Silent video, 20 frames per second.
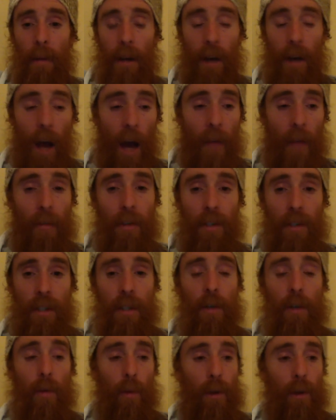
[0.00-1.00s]
and
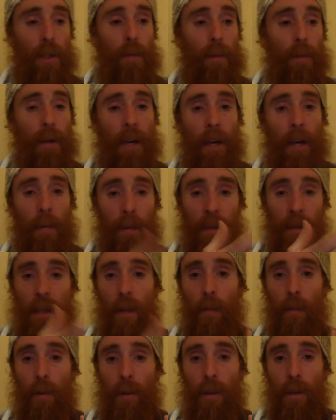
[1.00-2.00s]
obviously they're worshiping him as
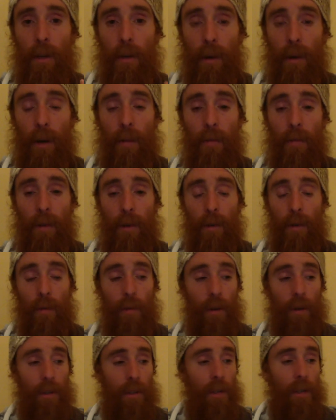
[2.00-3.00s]
they would the creator of the
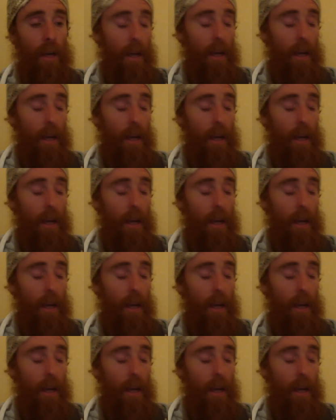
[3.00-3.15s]
universe.